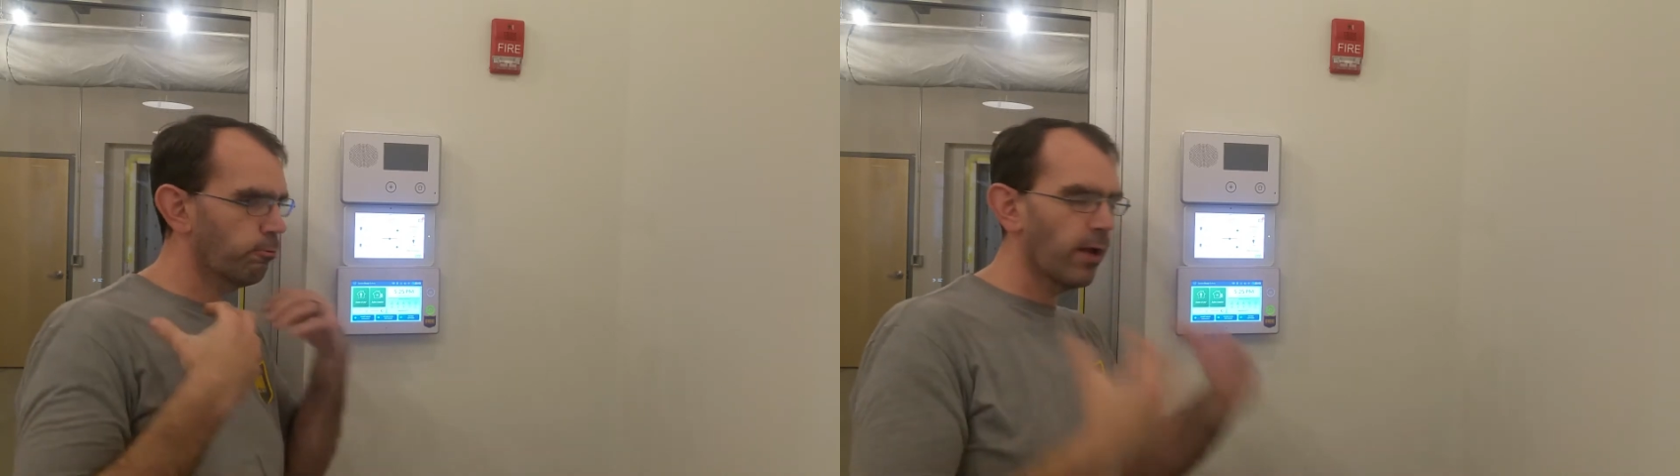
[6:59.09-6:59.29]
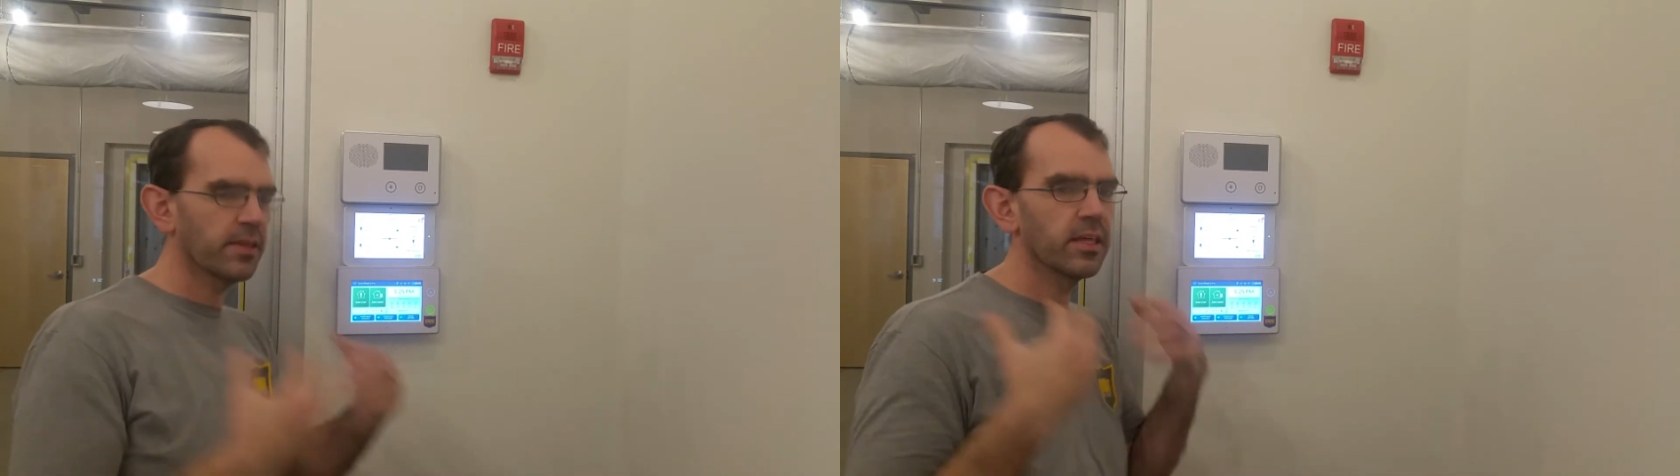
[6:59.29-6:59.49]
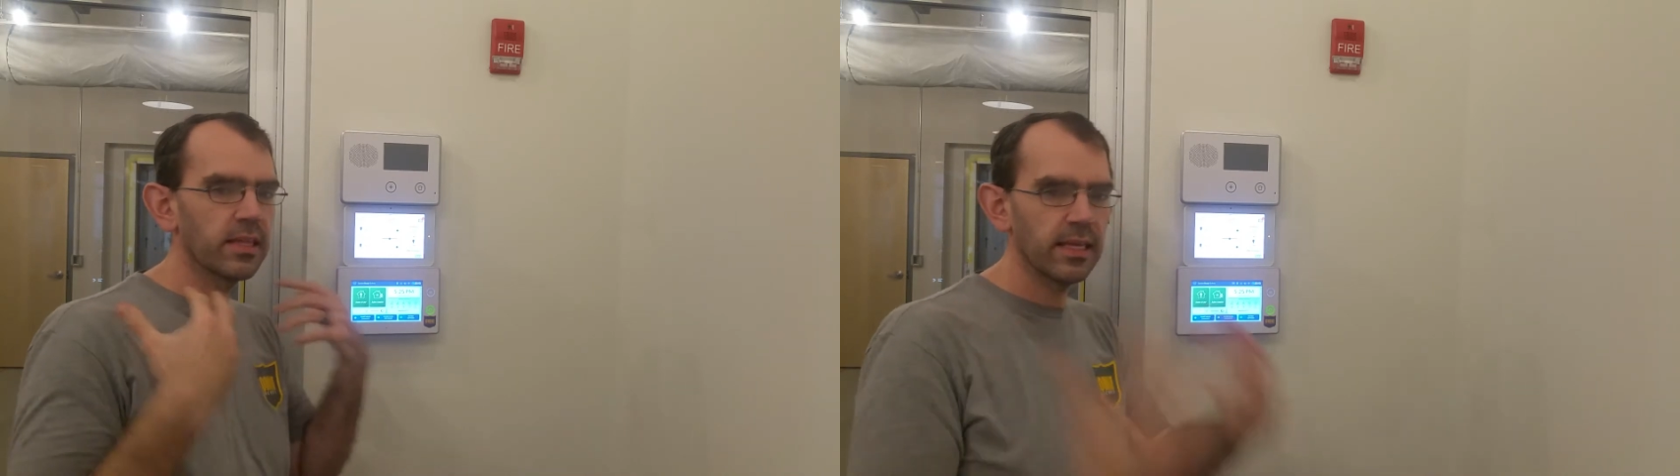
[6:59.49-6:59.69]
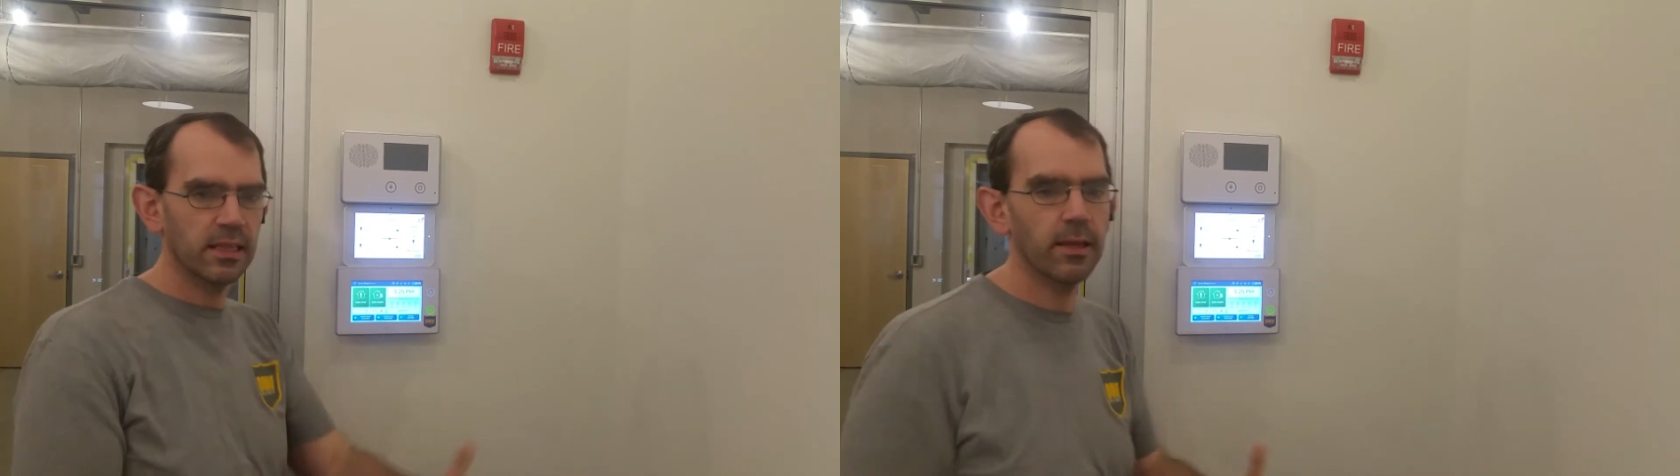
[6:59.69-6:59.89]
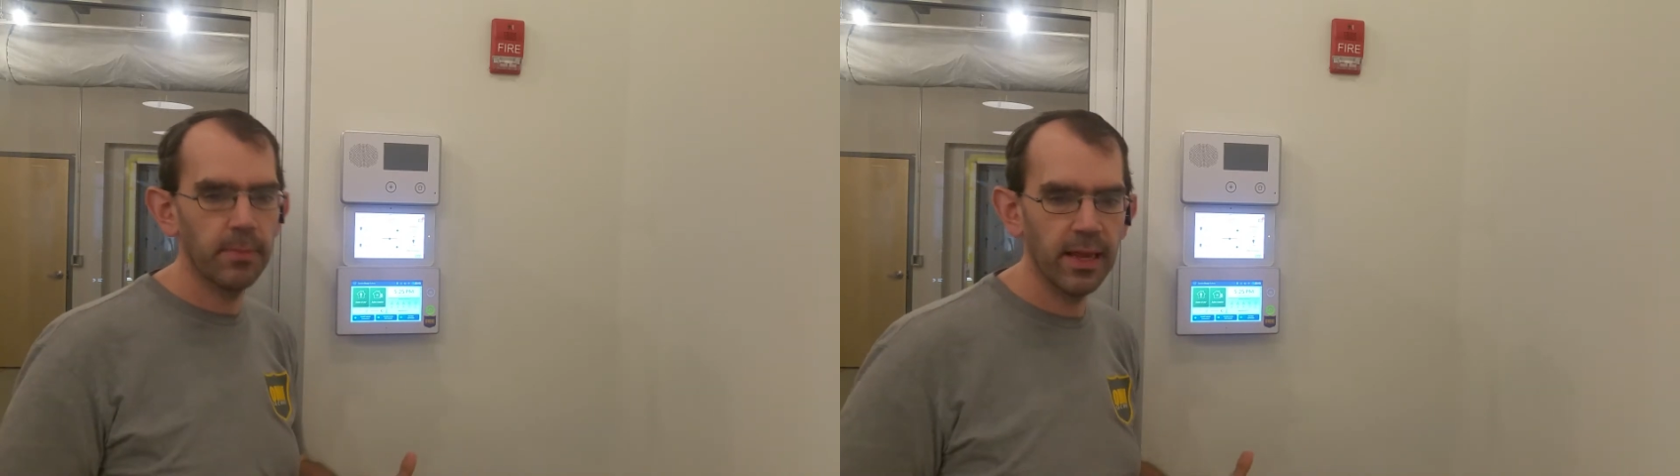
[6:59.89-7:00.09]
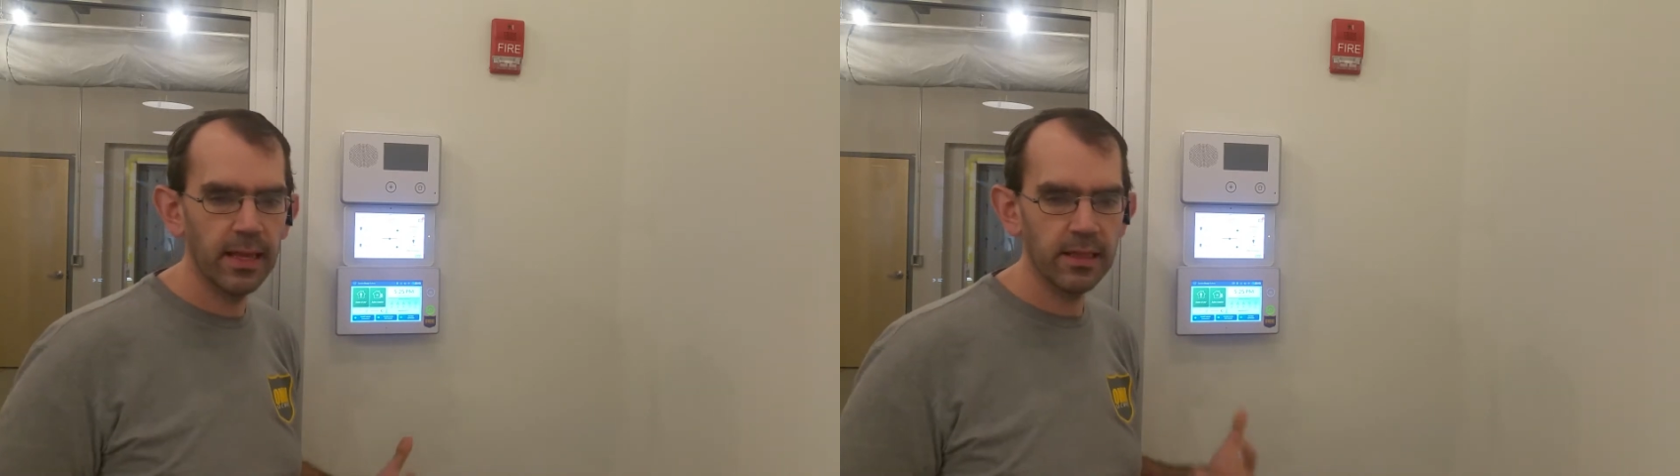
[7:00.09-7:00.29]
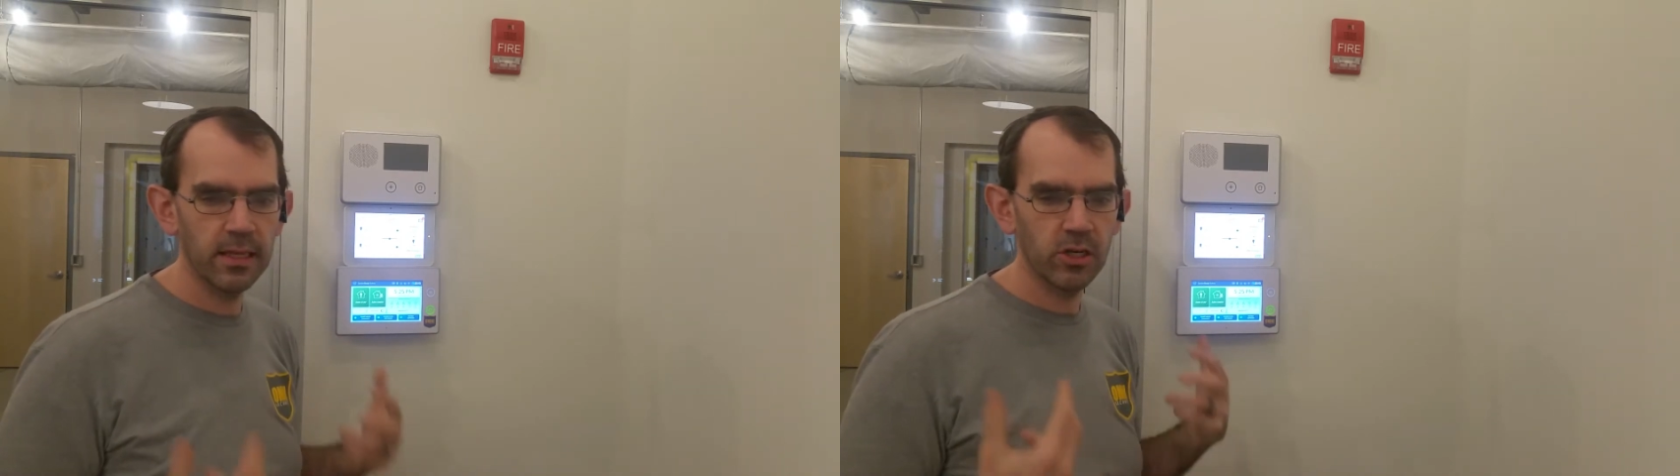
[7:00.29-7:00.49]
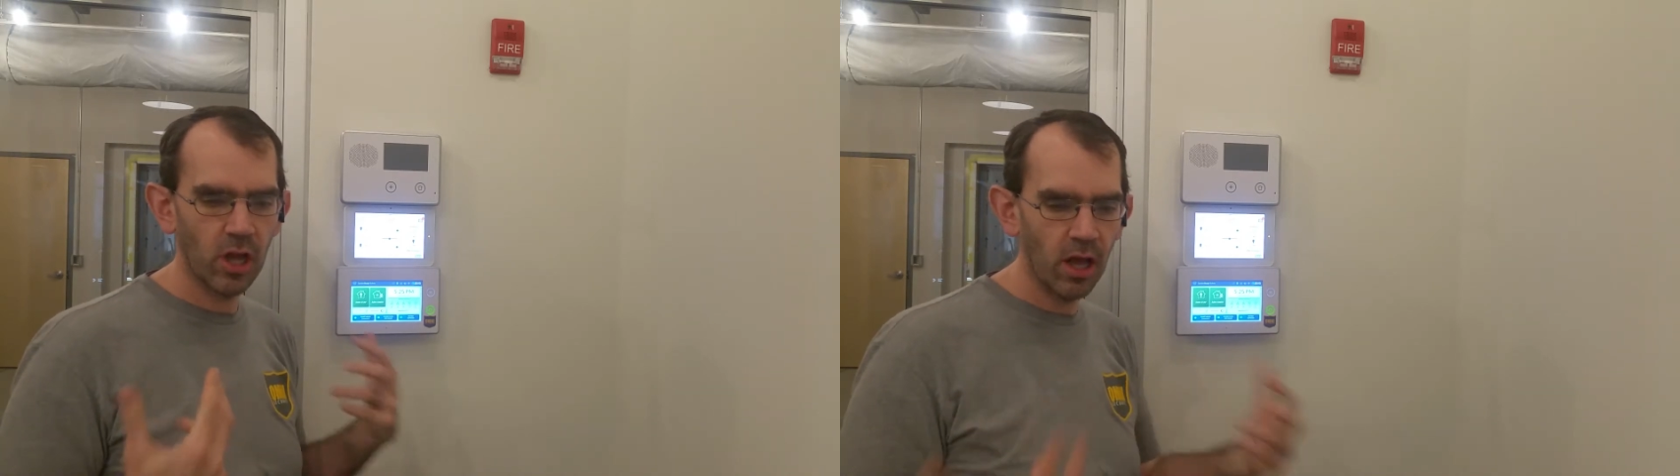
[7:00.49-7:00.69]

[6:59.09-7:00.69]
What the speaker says: process and give the commands and